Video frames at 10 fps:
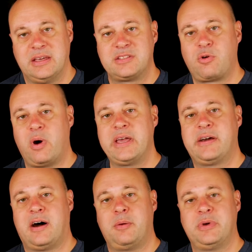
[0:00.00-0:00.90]
It's
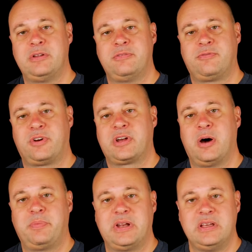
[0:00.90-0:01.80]
quite common for
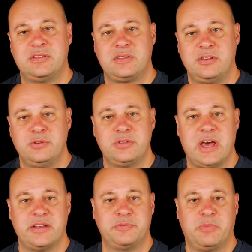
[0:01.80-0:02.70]
companies to use
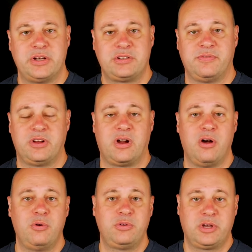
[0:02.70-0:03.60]
as much of their
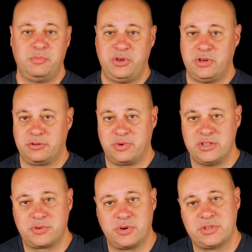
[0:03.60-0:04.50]
own computing
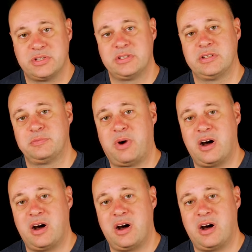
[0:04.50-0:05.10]
resources as